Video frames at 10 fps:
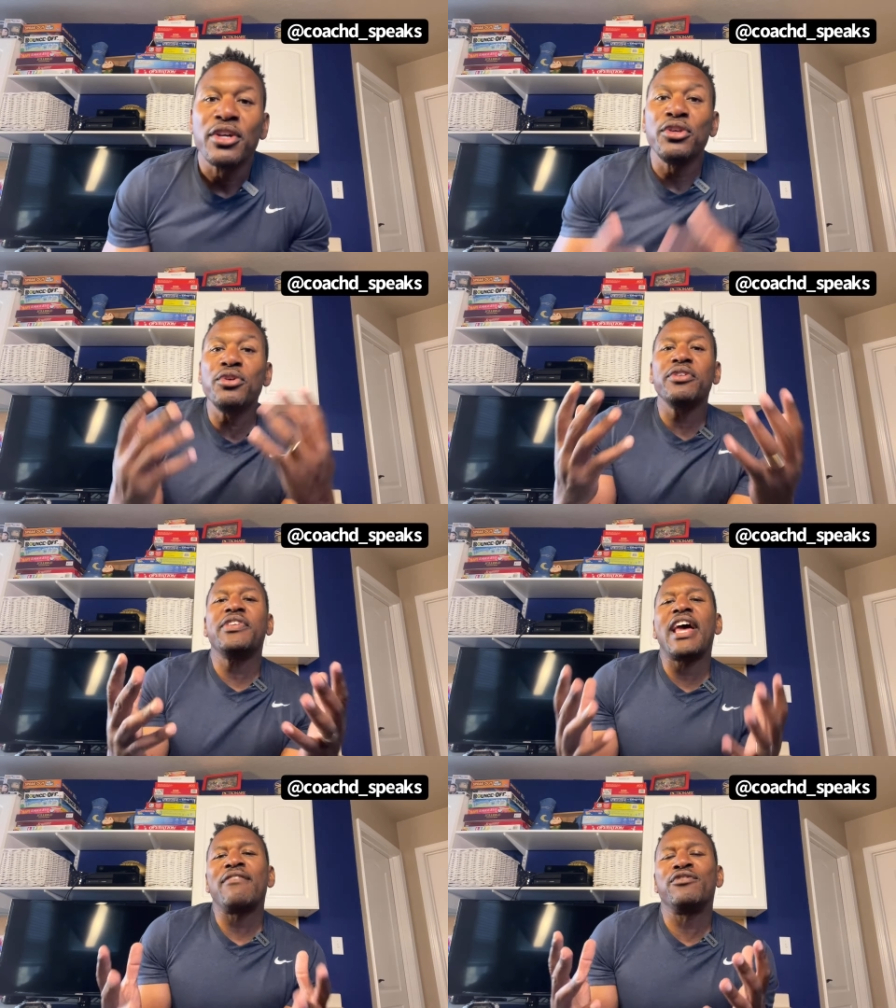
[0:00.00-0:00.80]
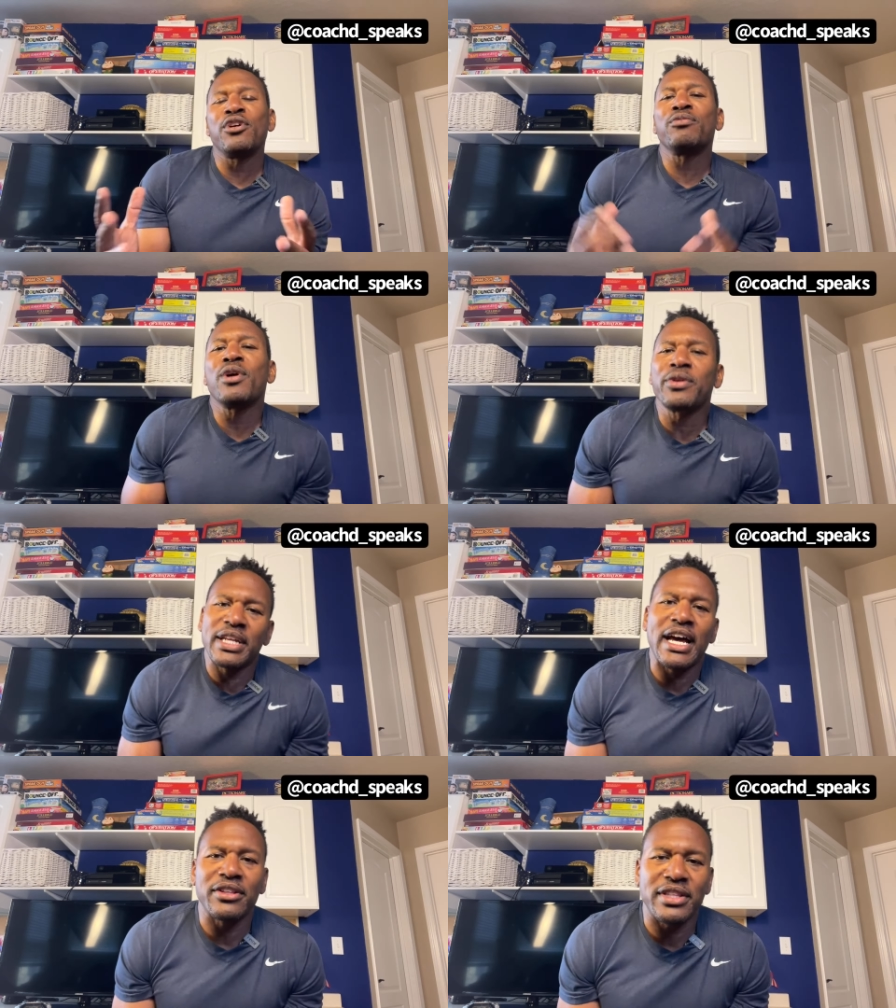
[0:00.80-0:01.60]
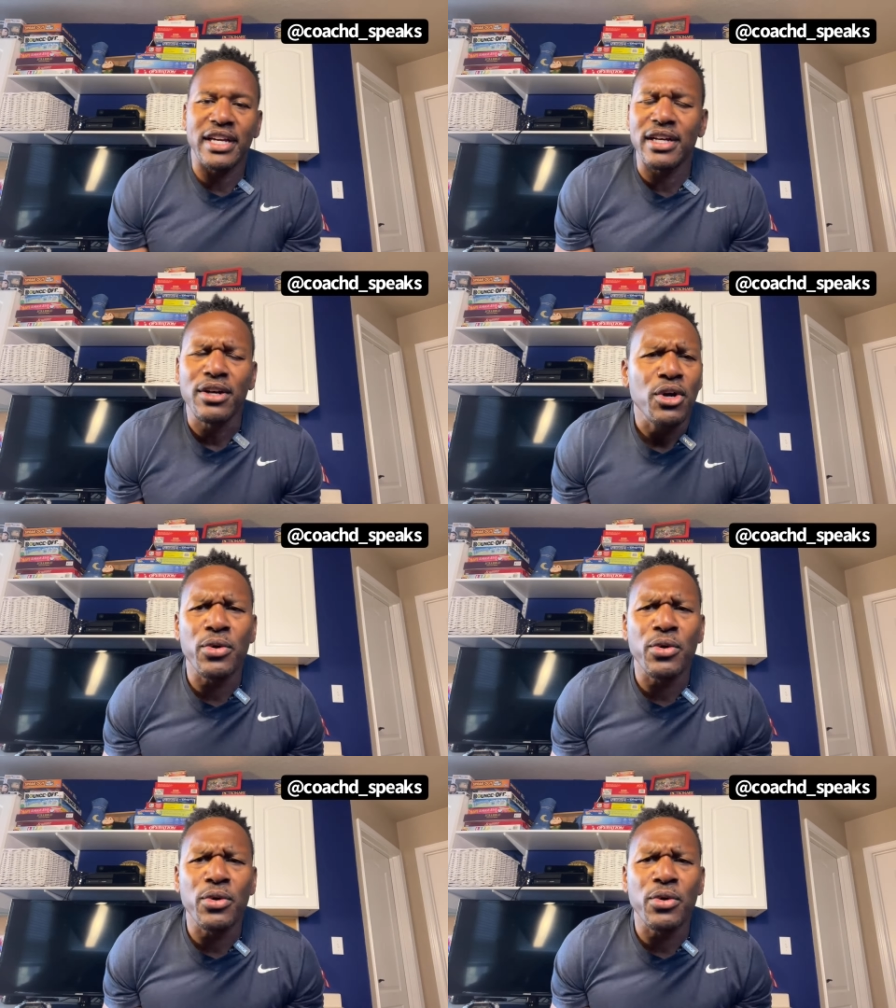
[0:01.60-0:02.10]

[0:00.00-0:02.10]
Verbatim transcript: You even have Joe Rogan out there who